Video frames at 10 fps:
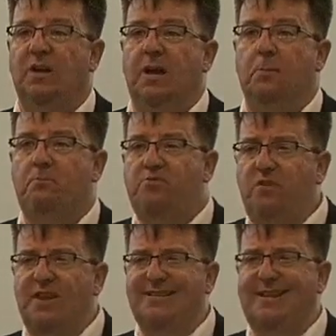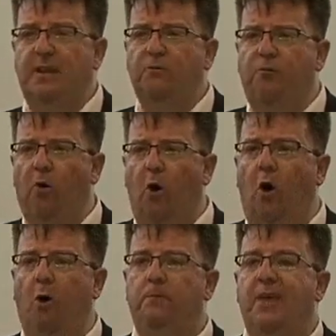previously in
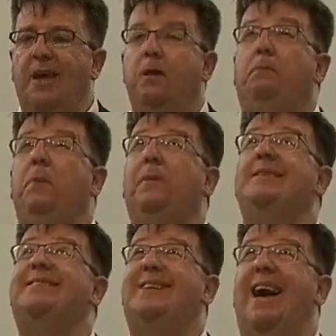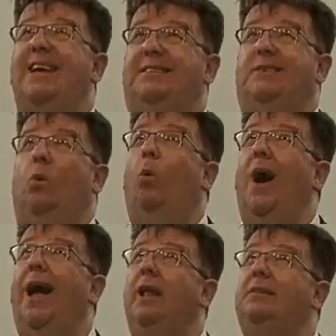4, people said,
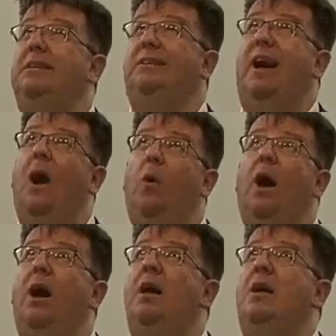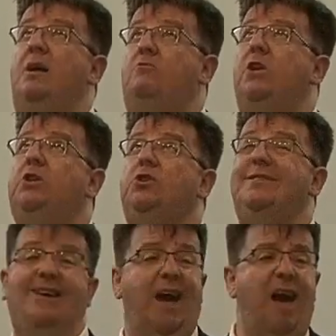well, the tower reaches the
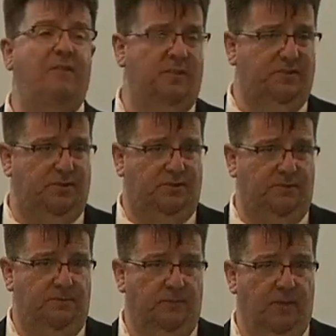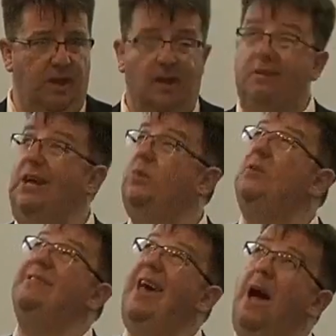heavens. That was
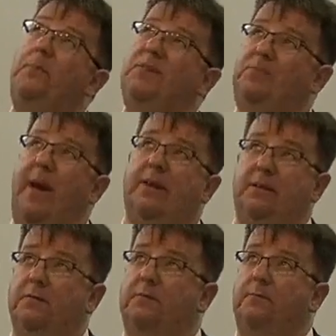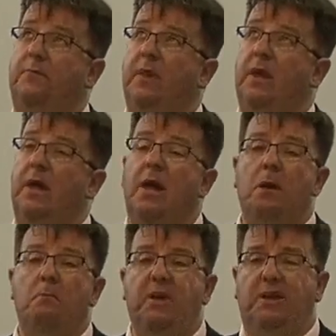their perspective.
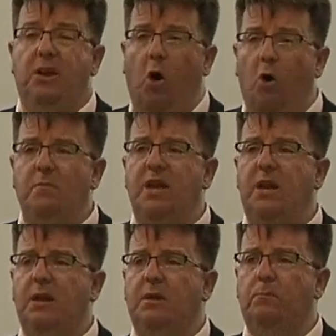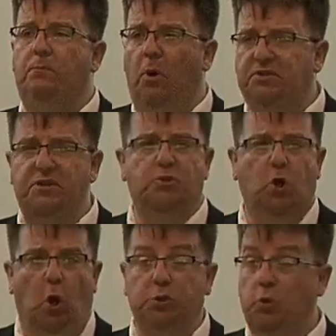But the omnipotent
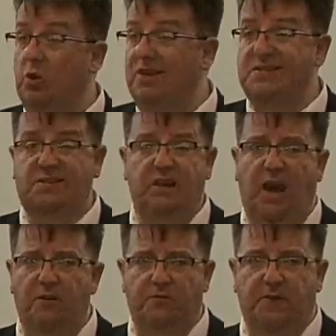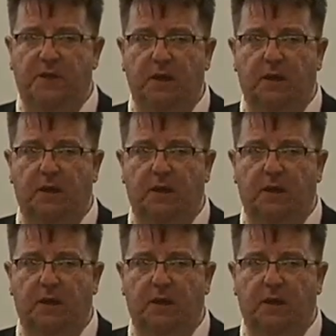God, who can see everything,